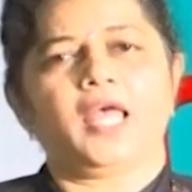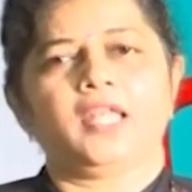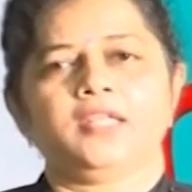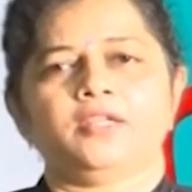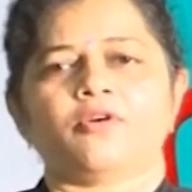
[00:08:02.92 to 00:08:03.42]

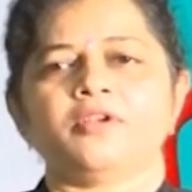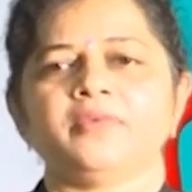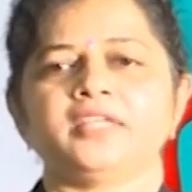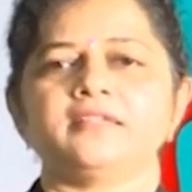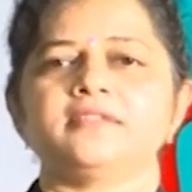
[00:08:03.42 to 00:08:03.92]
And
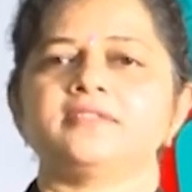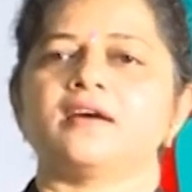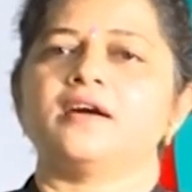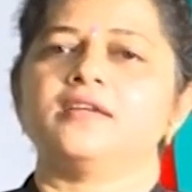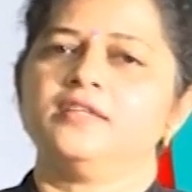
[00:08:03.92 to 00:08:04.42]
non-metals
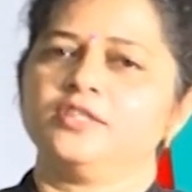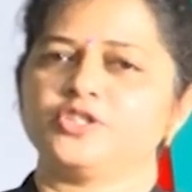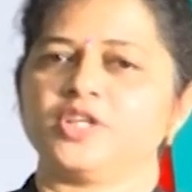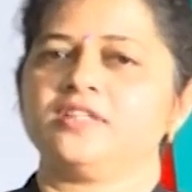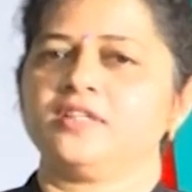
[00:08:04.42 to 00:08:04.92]
are
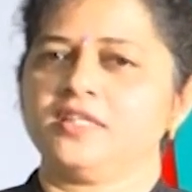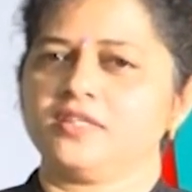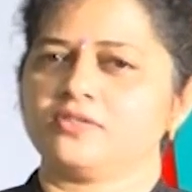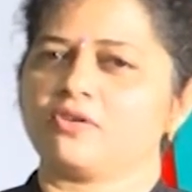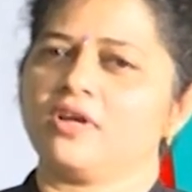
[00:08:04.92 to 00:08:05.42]

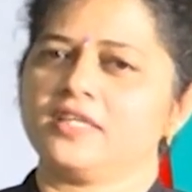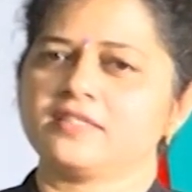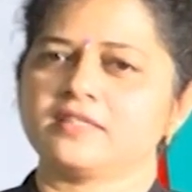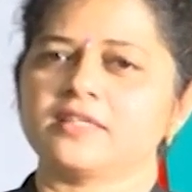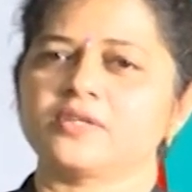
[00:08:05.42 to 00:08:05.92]
generally
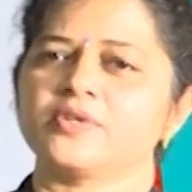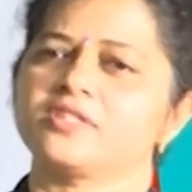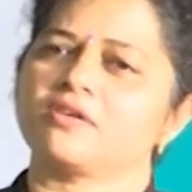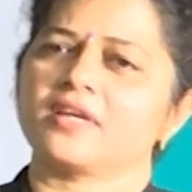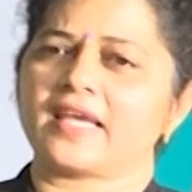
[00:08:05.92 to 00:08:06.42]
solids,
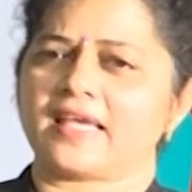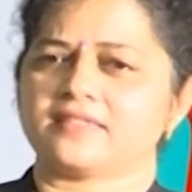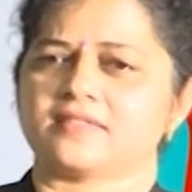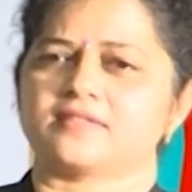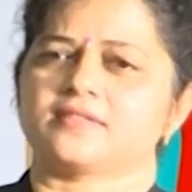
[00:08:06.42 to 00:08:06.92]
liquids or
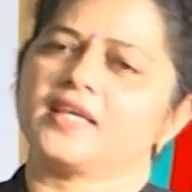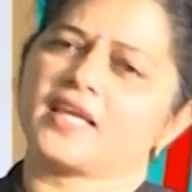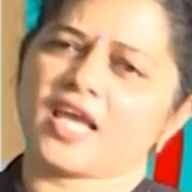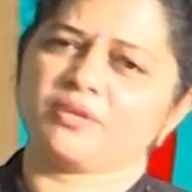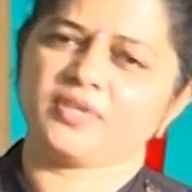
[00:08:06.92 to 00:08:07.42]
gases. They
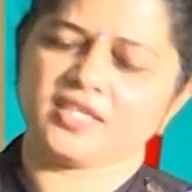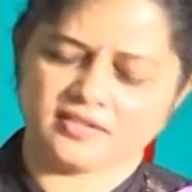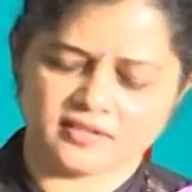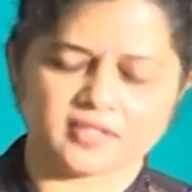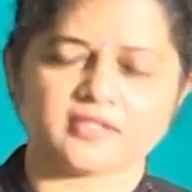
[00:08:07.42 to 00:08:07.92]
can be
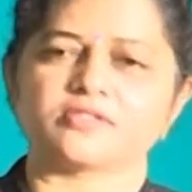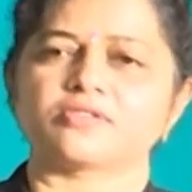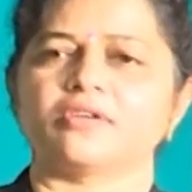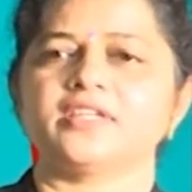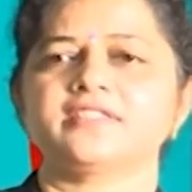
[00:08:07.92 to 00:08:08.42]
either in the
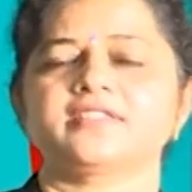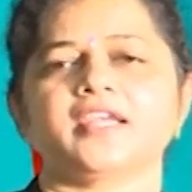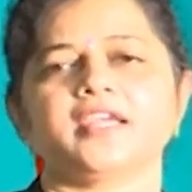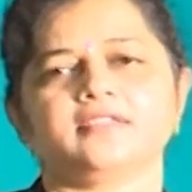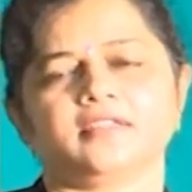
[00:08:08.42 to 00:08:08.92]
solid
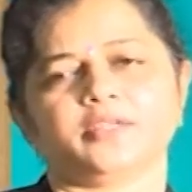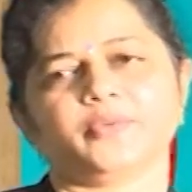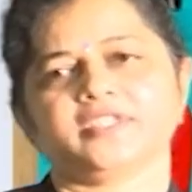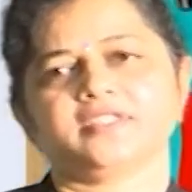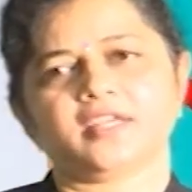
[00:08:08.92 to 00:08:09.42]
state, the
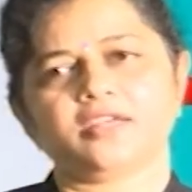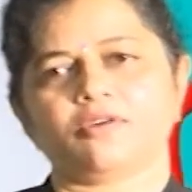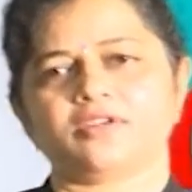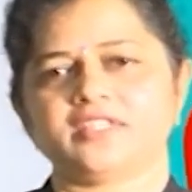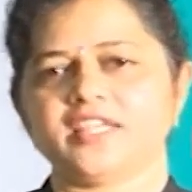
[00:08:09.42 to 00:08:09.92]
liquid state
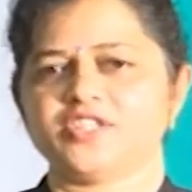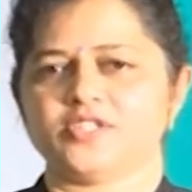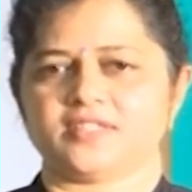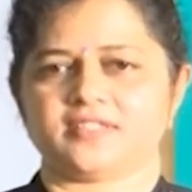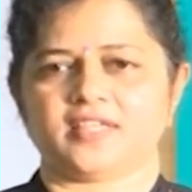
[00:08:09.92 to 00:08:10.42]
or the
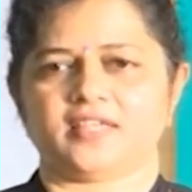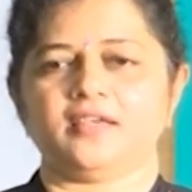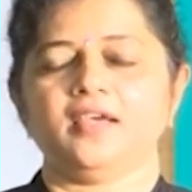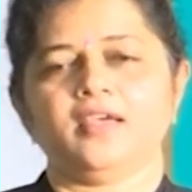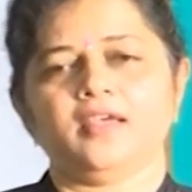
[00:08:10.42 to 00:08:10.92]
gaseous
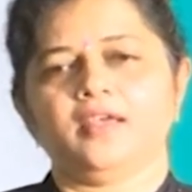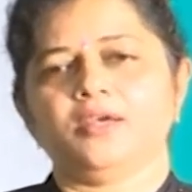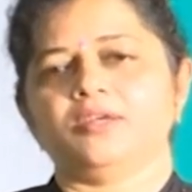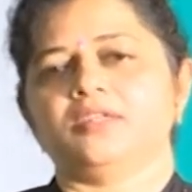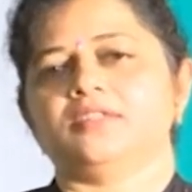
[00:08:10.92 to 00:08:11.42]
state.
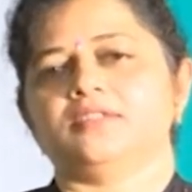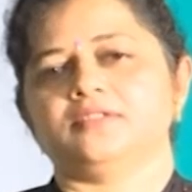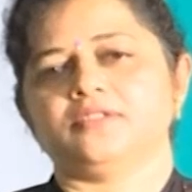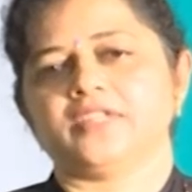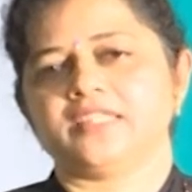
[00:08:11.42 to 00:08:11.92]

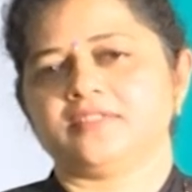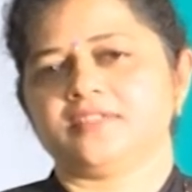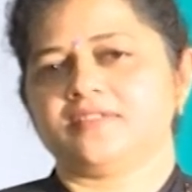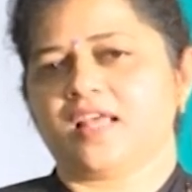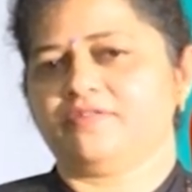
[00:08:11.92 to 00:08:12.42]
You can
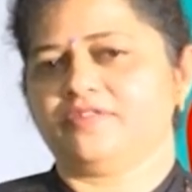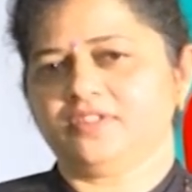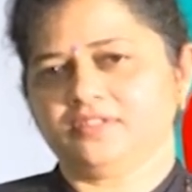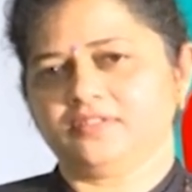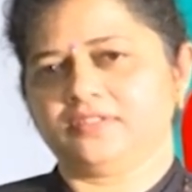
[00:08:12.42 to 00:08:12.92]
see
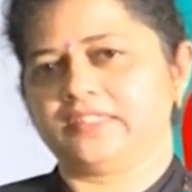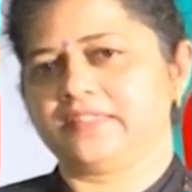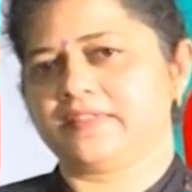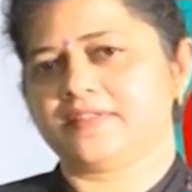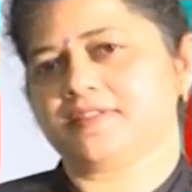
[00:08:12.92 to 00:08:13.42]
sulfur,
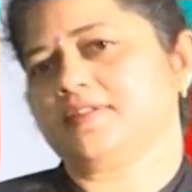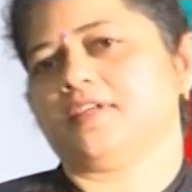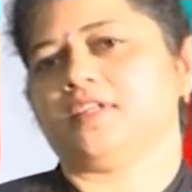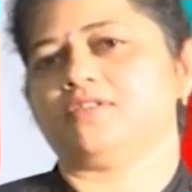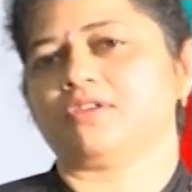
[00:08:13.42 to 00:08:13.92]
this is
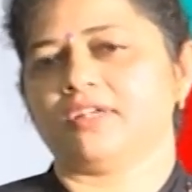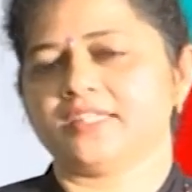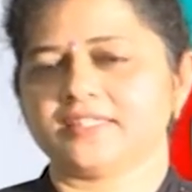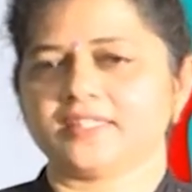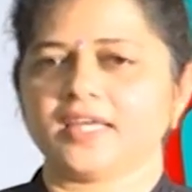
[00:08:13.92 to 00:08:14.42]
in
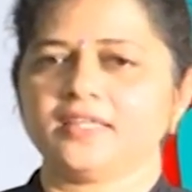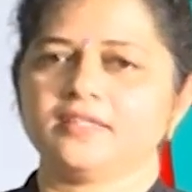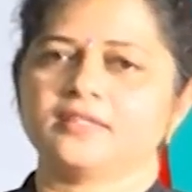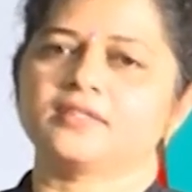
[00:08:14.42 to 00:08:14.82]
solid state,